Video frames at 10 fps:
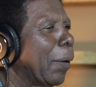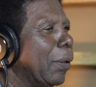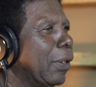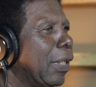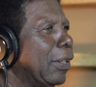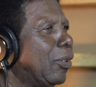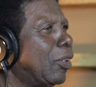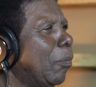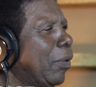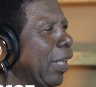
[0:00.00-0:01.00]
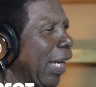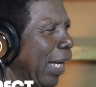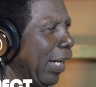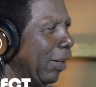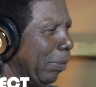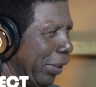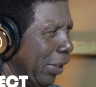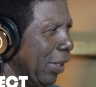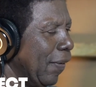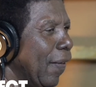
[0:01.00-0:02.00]
There's something in me
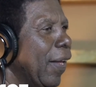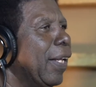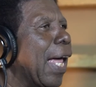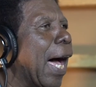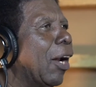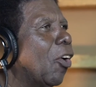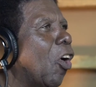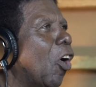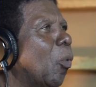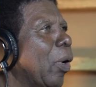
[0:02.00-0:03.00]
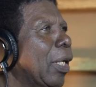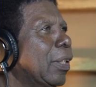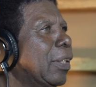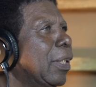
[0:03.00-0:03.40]
that always